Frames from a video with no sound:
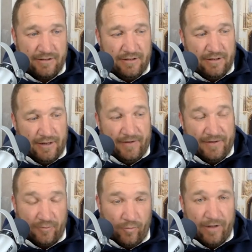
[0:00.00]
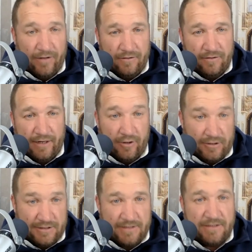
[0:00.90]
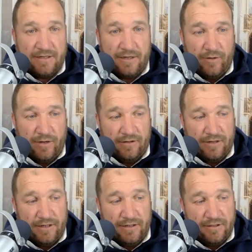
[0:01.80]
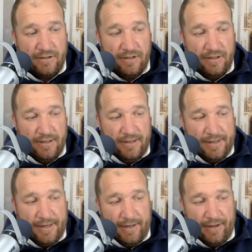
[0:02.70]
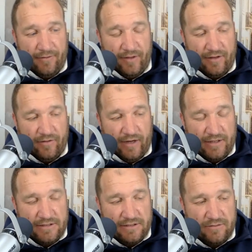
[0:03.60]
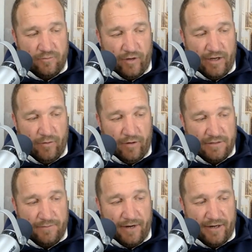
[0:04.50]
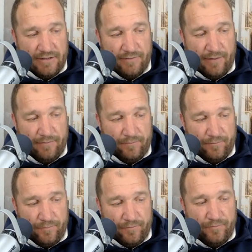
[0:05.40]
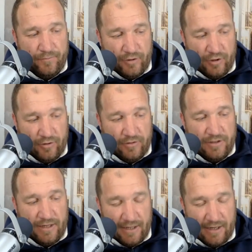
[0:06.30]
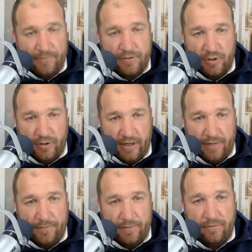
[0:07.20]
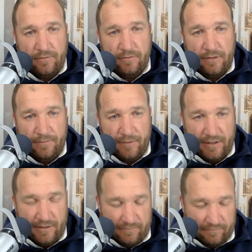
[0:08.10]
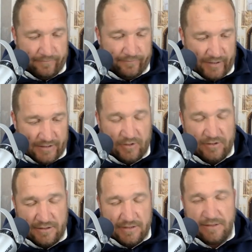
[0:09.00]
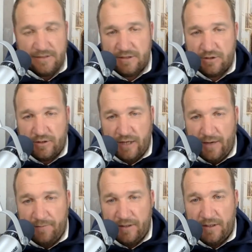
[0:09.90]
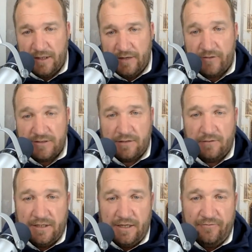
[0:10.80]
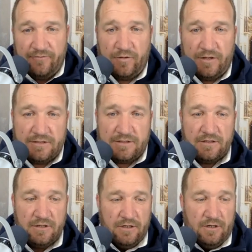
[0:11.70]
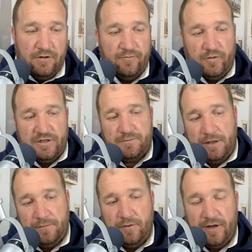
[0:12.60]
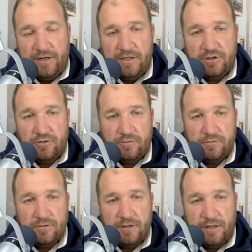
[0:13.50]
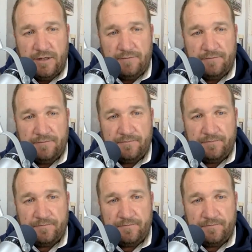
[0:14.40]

and they did it well and consistently well. And and I think that's really what it's about. It's about you know, getting up, showing up, and being as consistent as you can be every single day for these for these people that need you um,